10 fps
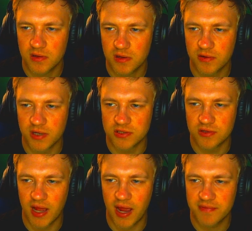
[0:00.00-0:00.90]
Okay, so they
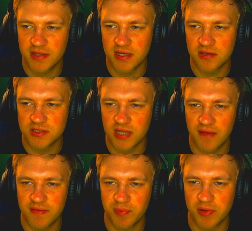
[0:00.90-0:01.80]
have the gears, they have
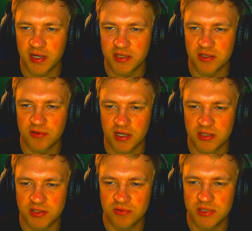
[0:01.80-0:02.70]
the planks. Okay,
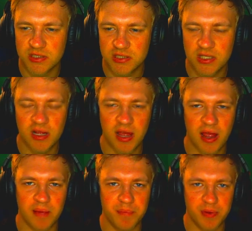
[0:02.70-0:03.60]
so we just need to
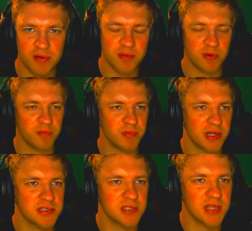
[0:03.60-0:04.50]
build up our
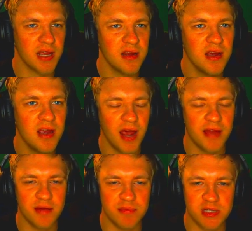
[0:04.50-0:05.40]
planks again, and
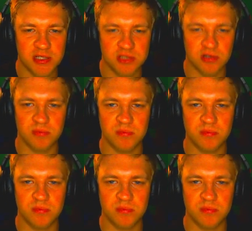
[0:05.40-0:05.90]
then we can start,